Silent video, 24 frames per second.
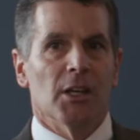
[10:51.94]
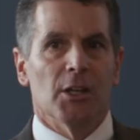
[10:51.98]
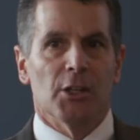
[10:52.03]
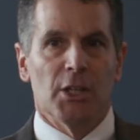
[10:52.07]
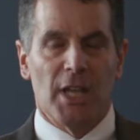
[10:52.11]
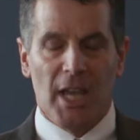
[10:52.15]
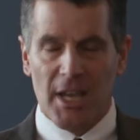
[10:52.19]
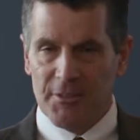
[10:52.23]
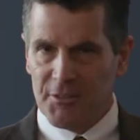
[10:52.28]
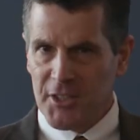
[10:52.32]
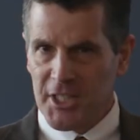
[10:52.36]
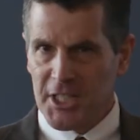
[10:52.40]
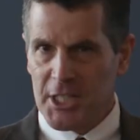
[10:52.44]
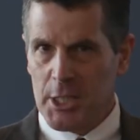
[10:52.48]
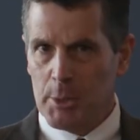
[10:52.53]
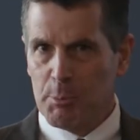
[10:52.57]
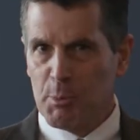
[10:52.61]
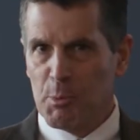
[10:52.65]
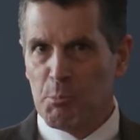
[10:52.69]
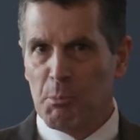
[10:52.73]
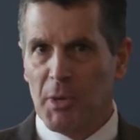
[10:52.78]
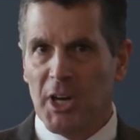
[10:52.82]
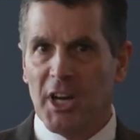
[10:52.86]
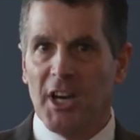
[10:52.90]
You have to keep
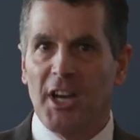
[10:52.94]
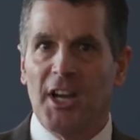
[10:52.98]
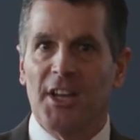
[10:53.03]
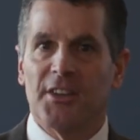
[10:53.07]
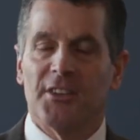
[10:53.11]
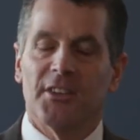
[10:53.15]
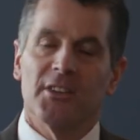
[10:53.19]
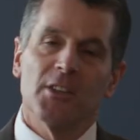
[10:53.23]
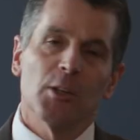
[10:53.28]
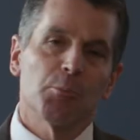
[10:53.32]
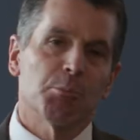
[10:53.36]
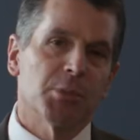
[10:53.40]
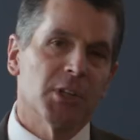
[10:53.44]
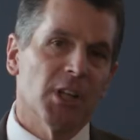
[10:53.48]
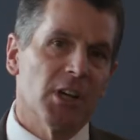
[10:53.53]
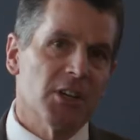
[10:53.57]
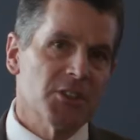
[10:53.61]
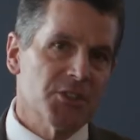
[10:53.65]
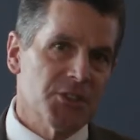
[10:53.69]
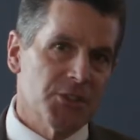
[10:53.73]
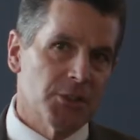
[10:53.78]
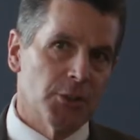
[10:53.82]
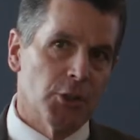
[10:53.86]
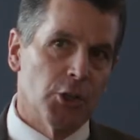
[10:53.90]
in mind, in the
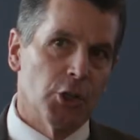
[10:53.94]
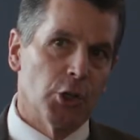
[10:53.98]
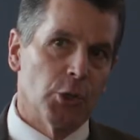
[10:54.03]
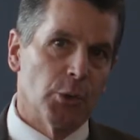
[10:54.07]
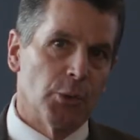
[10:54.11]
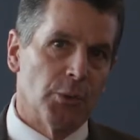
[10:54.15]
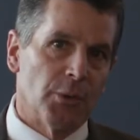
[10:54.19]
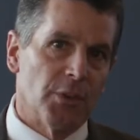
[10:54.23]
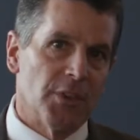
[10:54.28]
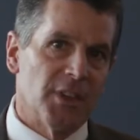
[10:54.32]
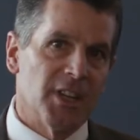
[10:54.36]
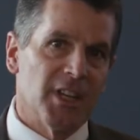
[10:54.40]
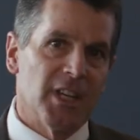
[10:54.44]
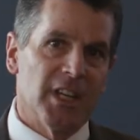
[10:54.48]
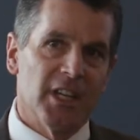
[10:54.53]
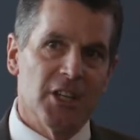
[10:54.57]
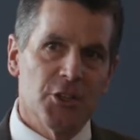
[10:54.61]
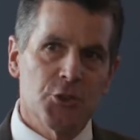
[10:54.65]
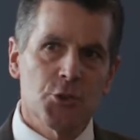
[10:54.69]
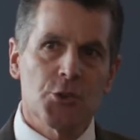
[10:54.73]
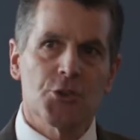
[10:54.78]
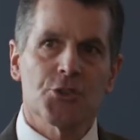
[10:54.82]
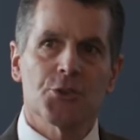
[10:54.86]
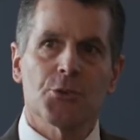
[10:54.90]
PLUS loan, the
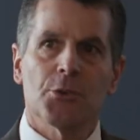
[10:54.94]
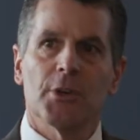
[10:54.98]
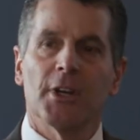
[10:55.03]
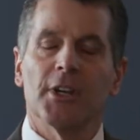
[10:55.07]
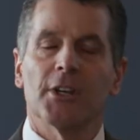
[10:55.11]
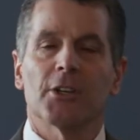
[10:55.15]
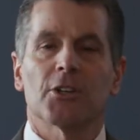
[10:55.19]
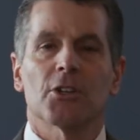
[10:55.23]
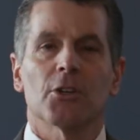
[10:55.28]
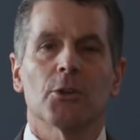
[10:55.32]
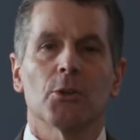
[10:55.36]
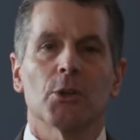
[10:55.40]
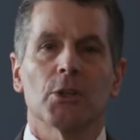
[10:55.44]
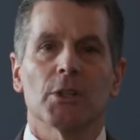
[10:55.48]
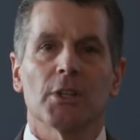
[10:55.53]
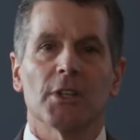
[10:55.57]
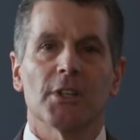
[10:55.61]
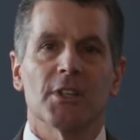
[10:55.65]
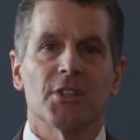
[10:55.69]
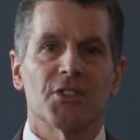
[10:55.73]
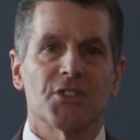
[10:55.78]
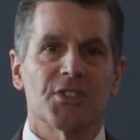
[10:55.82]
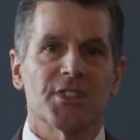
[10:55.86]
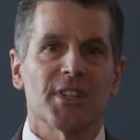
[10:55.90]
interest rate
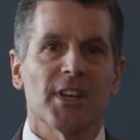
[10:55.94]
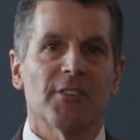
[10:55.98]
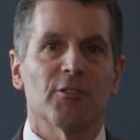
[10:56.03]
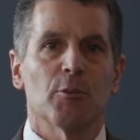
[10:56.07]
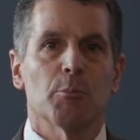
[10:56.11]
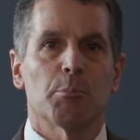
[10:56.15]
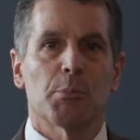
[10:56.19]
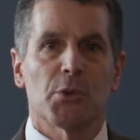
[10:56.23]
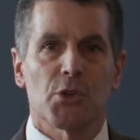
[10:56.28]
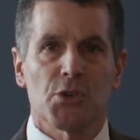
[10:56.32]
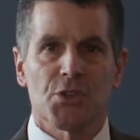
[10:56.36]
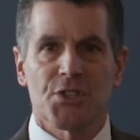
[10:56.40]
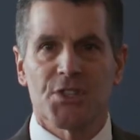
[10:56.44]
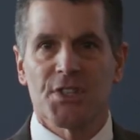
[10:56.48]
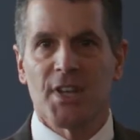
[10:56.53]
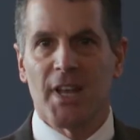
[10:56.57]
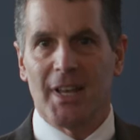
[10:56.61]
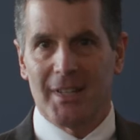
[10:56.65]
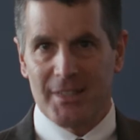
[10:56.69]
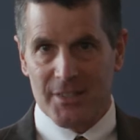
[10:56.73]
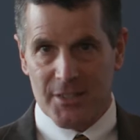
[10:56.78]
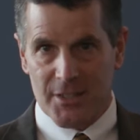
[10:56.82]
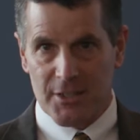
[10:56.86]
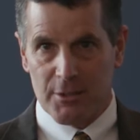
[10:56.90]
currently is
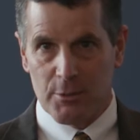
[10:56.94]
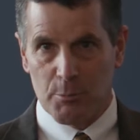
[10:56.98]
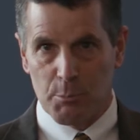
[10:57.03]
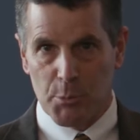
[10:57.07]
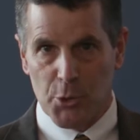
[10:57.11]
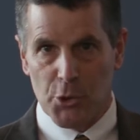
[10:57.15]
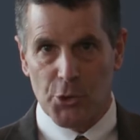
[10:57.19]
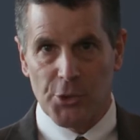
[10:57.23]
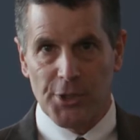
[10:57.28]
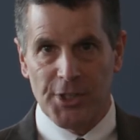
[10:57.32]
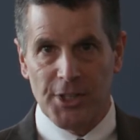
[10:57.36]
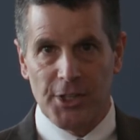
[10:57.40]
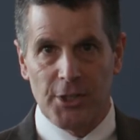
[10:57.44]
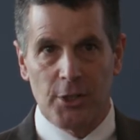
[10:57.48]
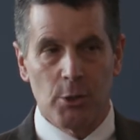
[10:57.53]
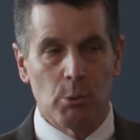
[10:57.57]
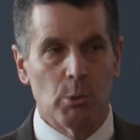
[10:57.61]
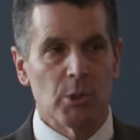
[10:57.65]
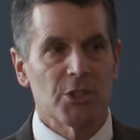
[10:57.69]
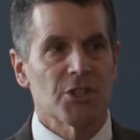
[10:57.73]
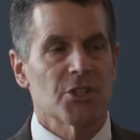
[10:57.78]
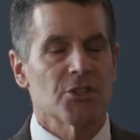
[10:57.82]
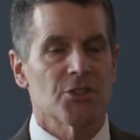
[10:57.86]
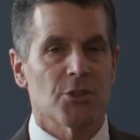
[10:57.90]
7% per year,
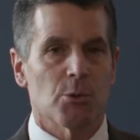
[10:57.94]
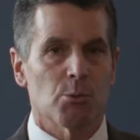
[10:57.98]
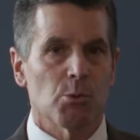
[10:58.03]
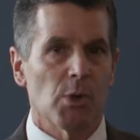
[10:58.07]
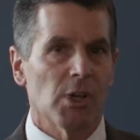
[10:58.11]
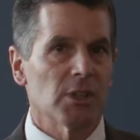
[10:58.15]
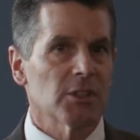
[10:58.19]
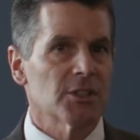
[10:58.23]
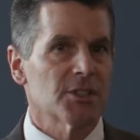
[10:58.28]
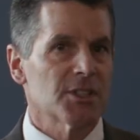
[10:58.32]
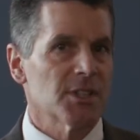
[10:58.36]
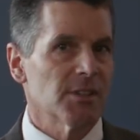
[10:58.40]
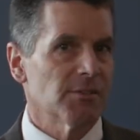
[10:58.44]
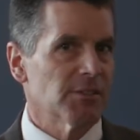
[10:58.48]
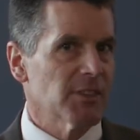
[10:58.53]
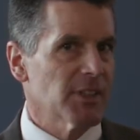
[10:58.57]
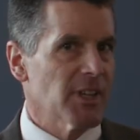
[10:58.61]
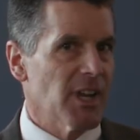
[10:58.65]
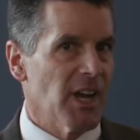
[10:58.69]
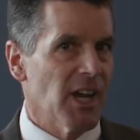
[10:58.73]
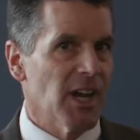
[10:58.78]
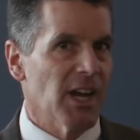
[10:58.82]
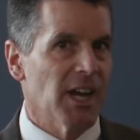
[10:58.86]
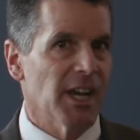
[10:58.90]
which is a
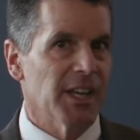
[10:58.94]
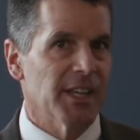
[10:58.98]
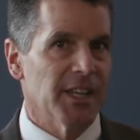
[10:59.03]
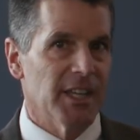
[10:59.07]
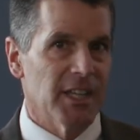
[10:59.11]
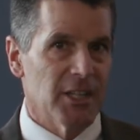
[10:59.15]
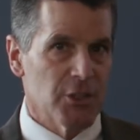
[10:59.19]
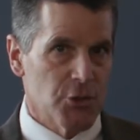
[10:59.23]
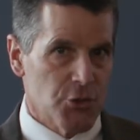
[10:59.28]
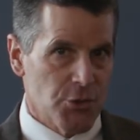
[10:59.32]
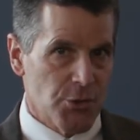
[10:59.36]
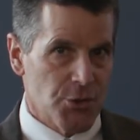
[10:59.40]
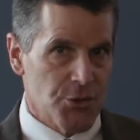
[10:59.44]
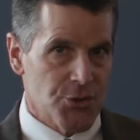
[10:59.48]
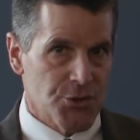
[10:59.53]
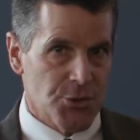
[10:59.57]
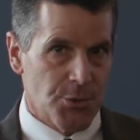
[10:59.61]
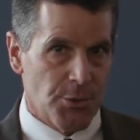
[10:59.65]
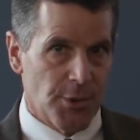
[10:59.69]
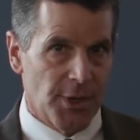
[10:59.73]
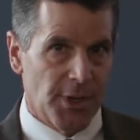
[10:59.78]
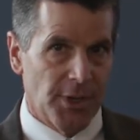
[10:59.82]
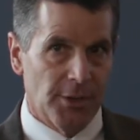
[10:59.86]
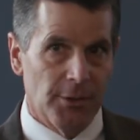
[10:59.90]
relatively high interest
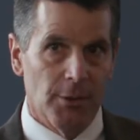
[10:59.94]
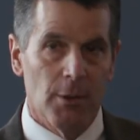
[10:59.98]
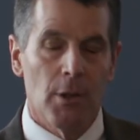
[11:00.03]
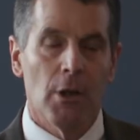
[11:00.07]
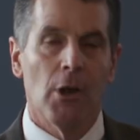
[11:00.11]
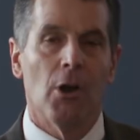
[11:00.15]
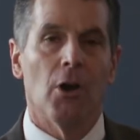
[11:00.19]
rate.